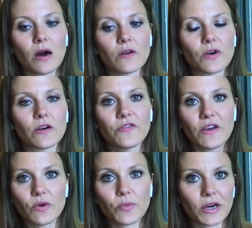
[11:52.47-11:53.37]
of our
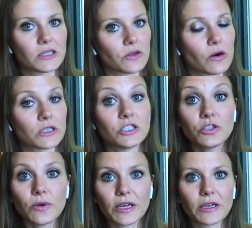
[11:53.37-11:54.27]
favorite brands are
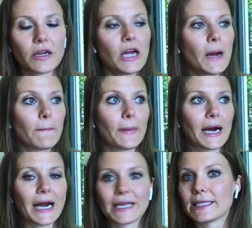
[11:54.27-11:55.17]
doing
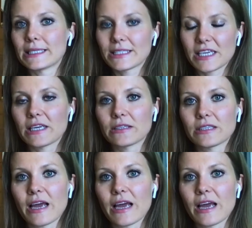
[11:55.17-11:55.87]
behind the scenes.